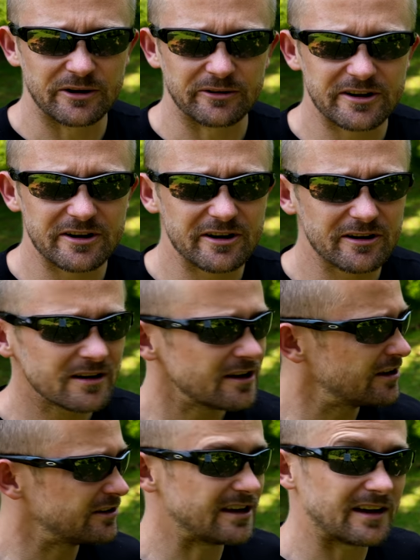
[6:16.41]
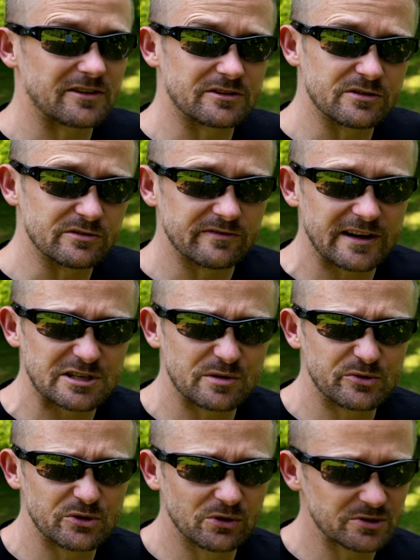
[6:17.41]
their gear. You have the 2
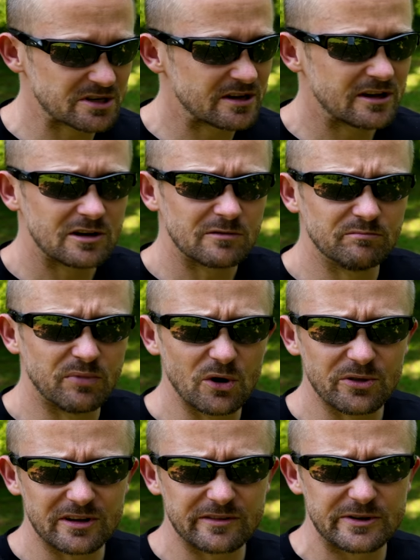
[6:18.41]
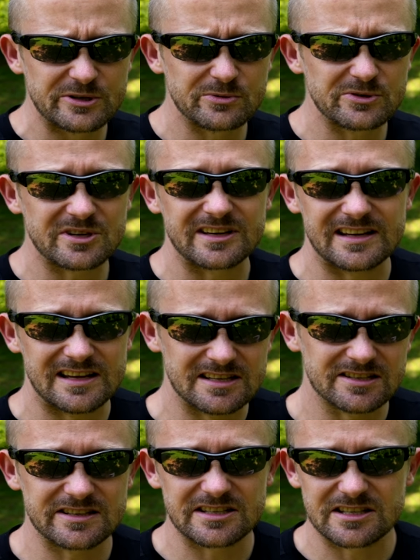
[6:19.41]
vestibules. Both individuals can
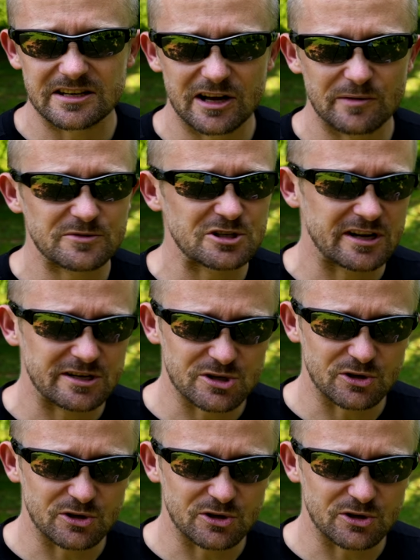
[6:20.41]
easily sit up, change